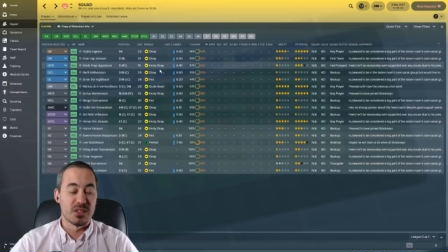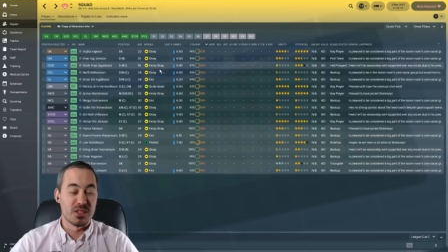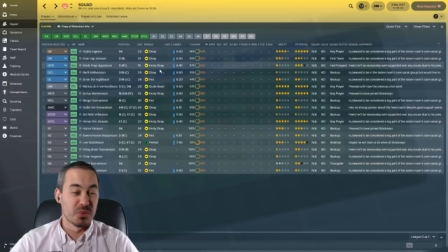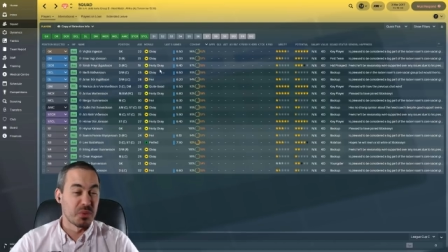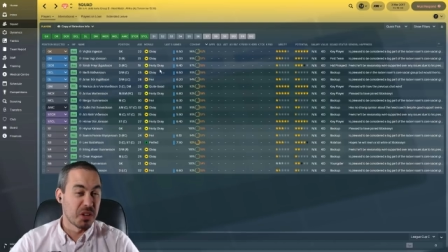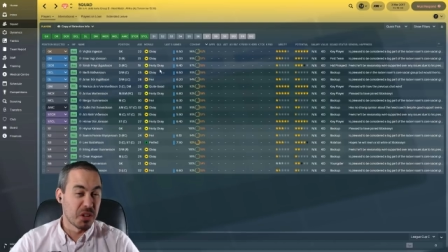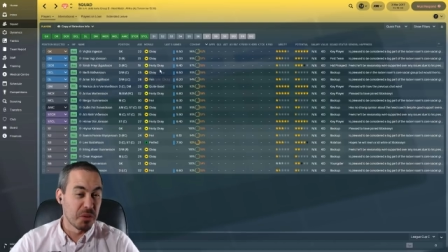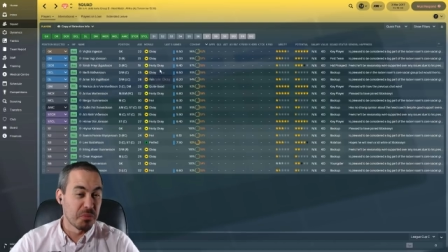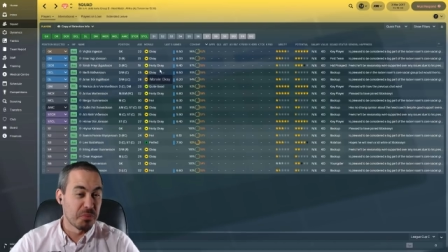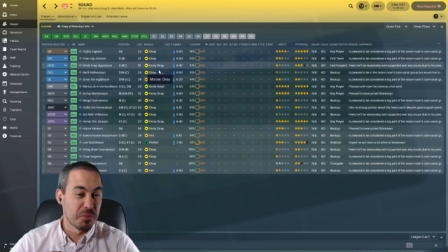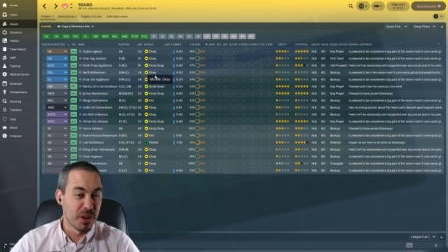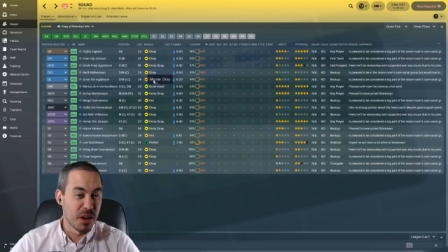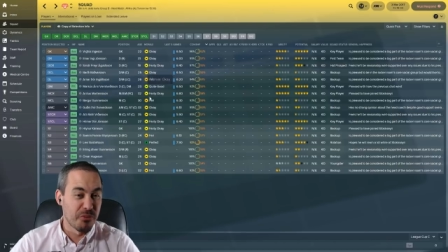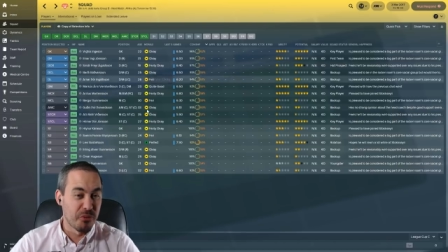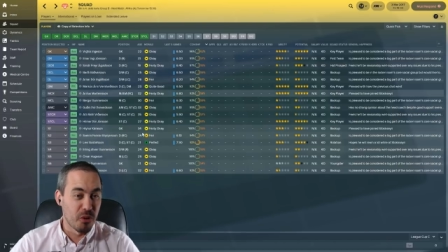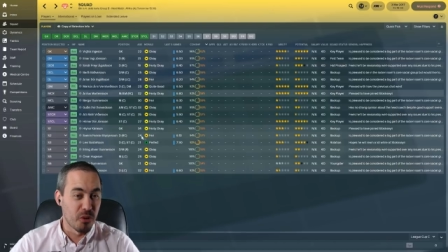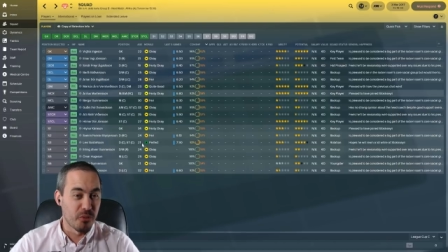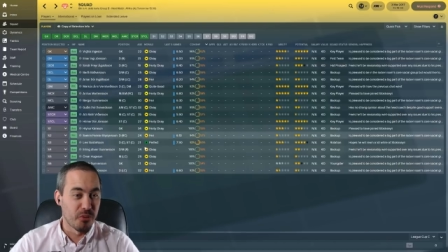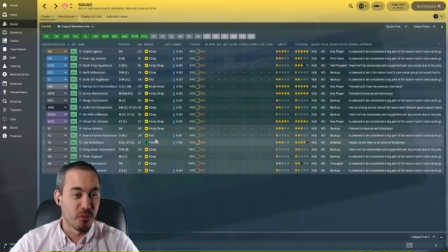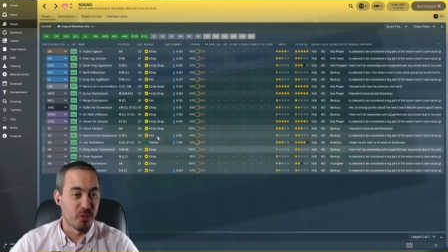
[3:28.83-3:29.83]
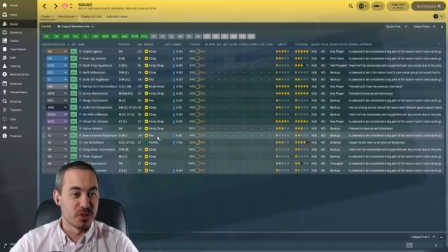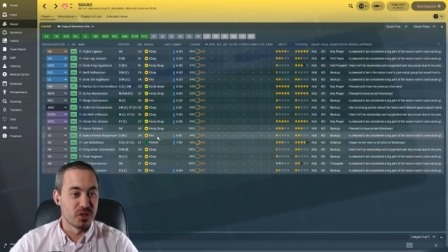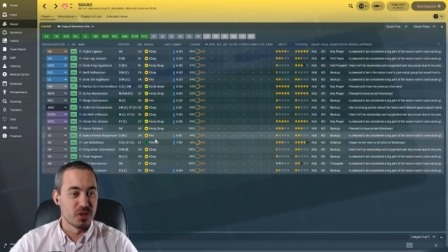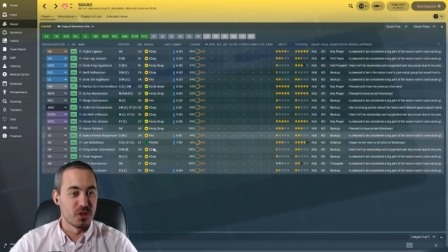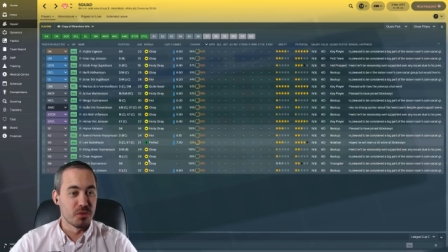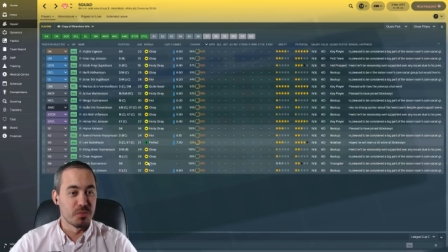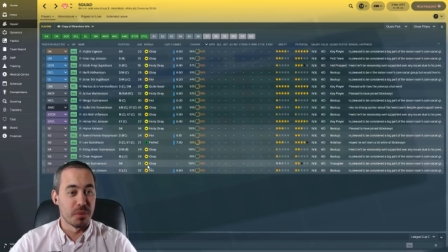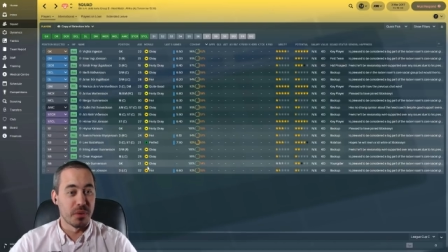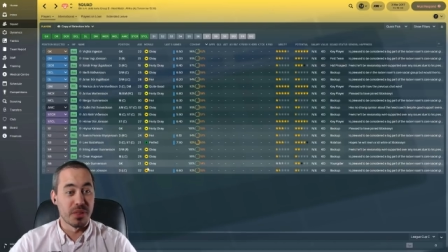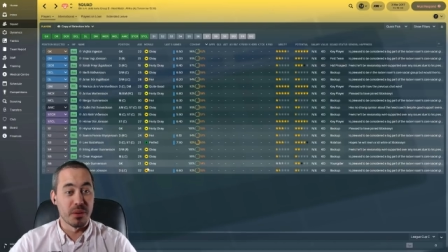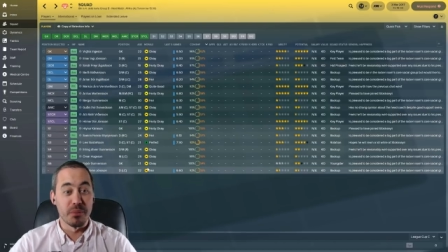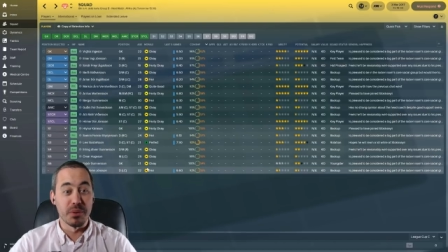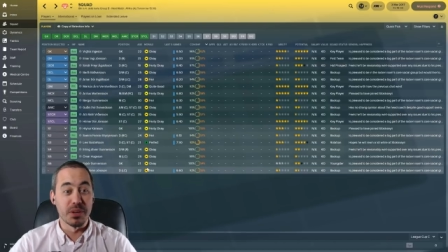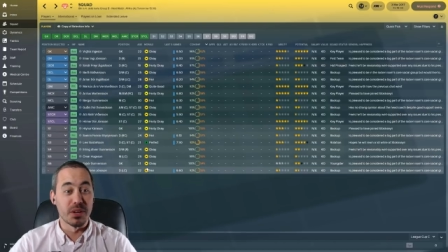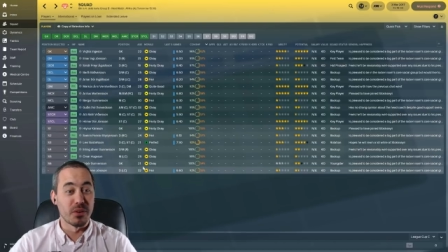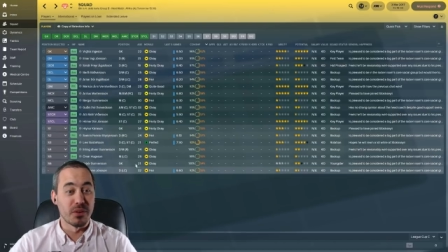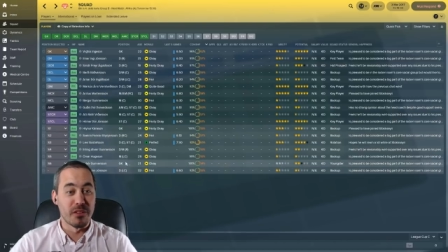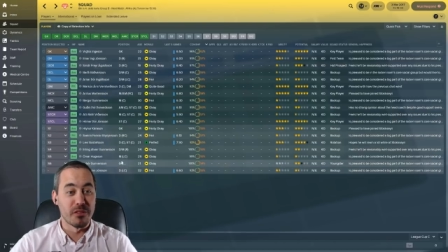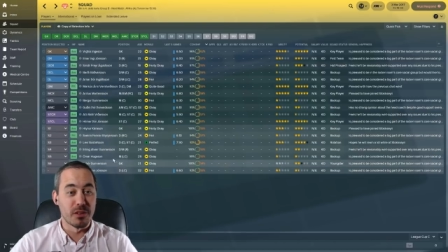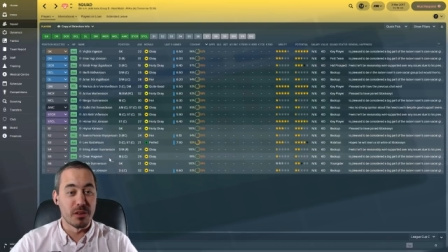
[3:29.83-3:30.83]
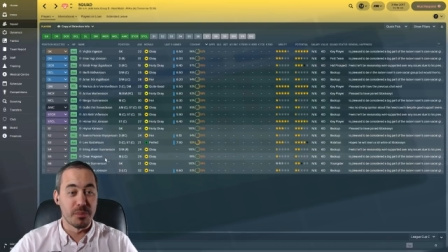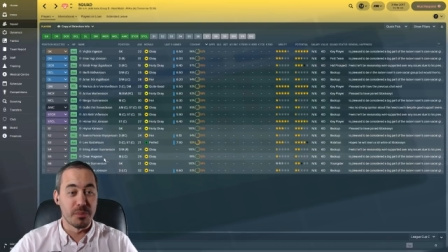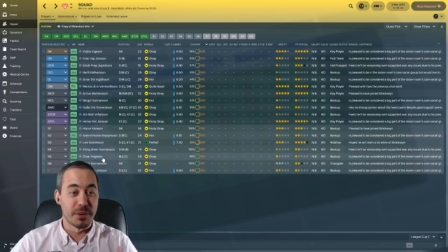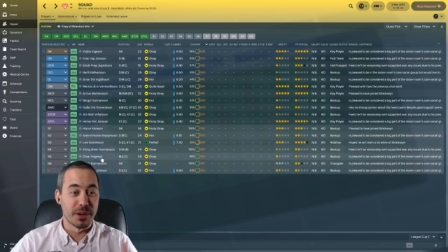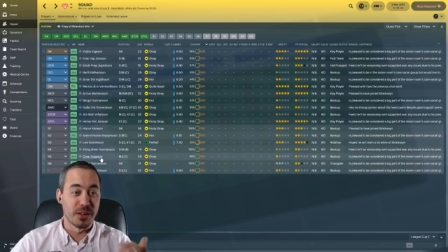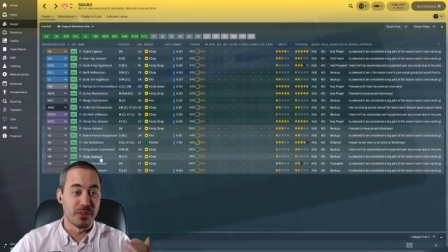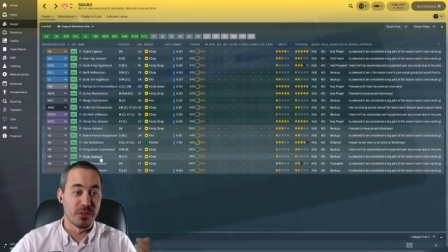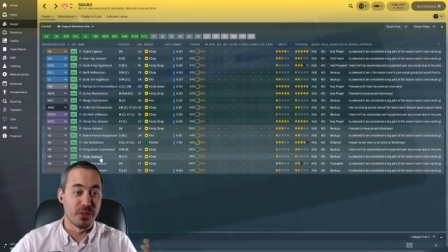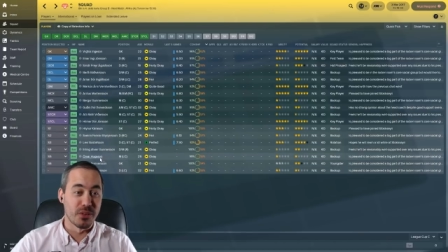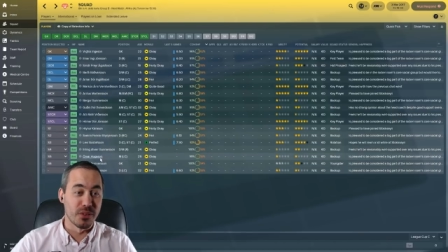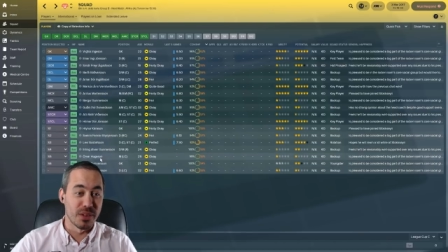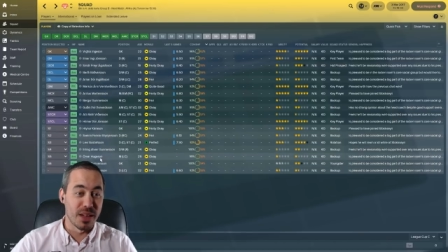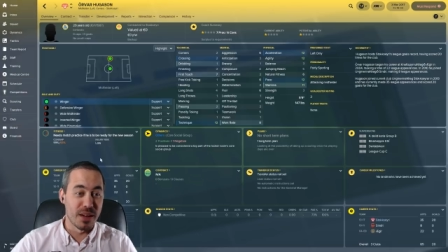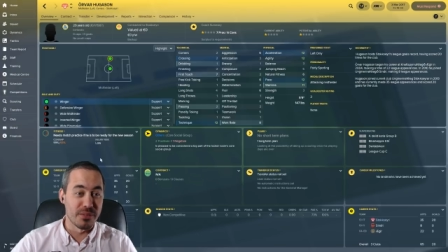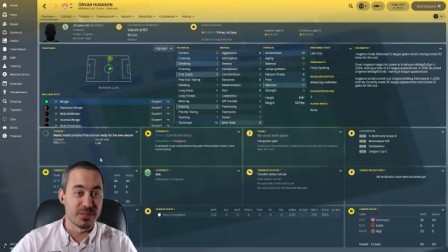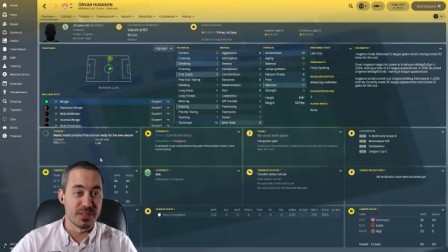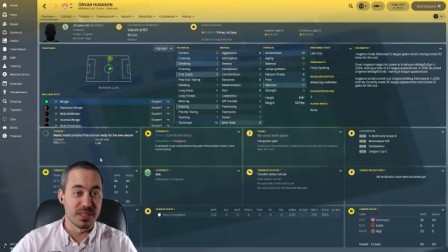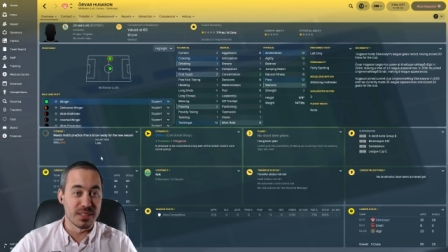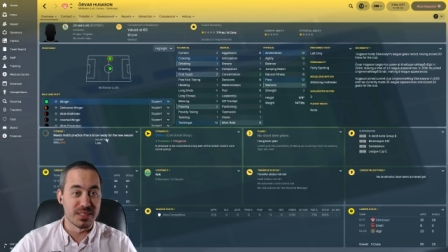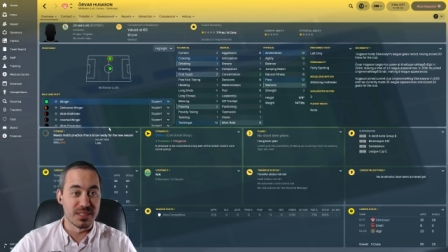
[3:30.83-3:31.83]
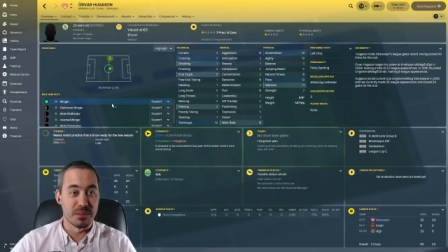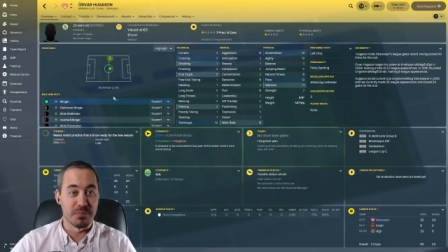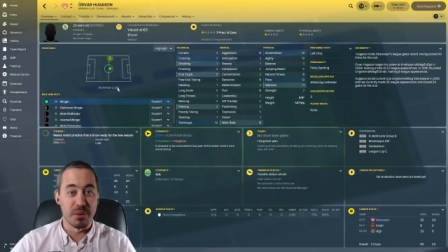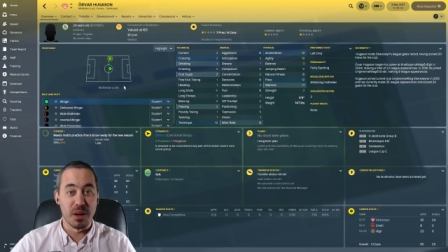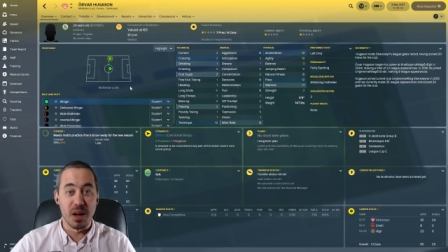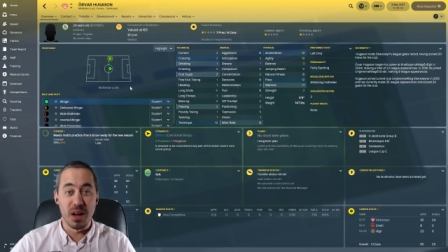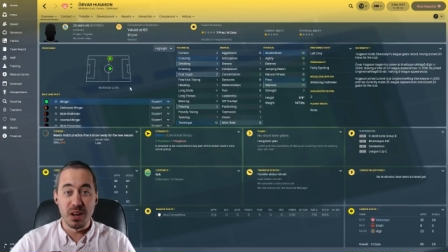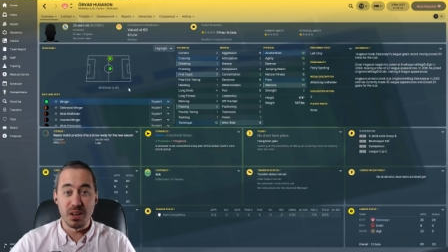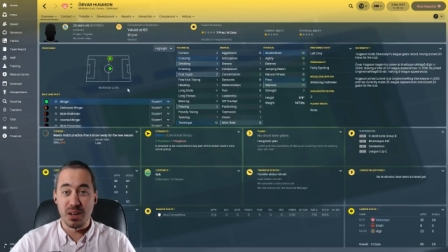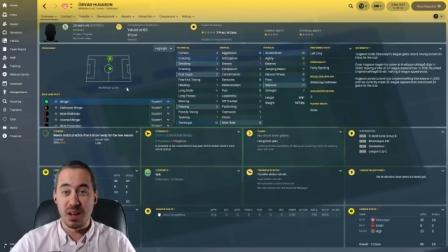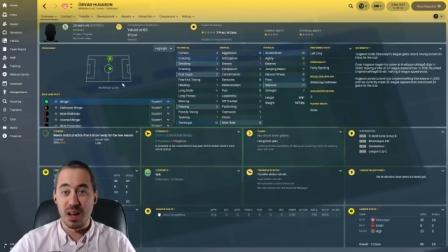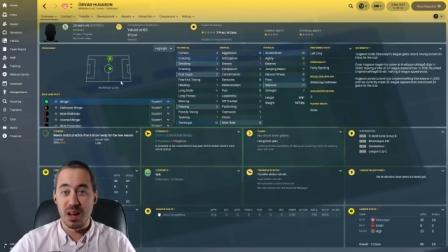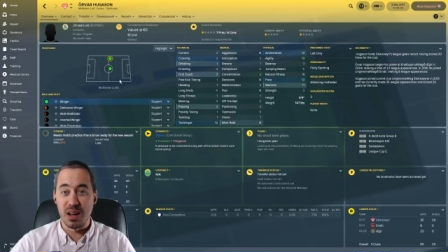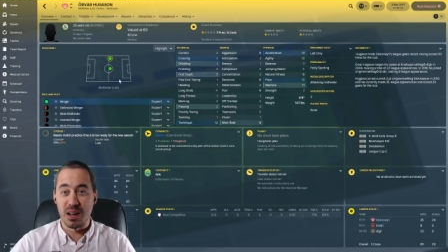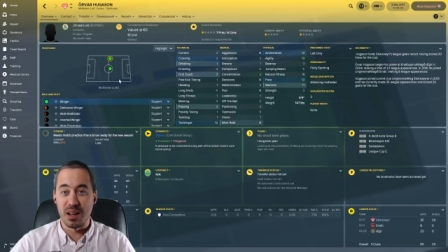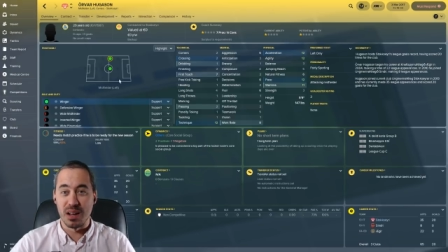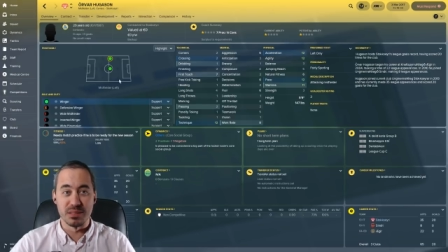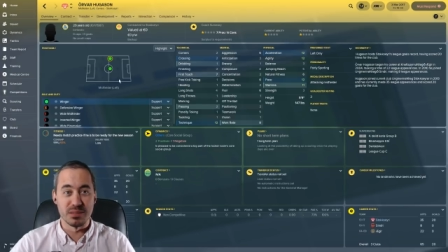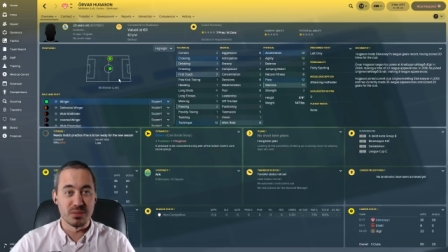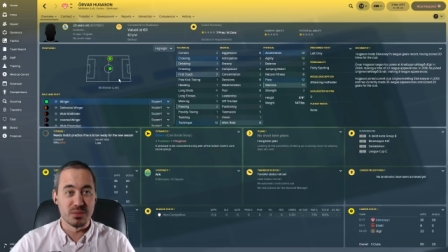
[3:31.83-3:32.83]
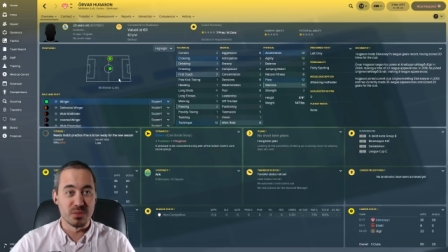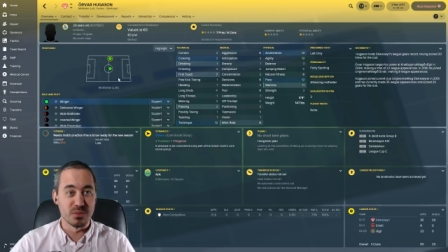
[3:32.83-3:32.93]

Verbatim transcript: So we could play a 4-4-2, but then we don't have anybody on the left except Hug uh,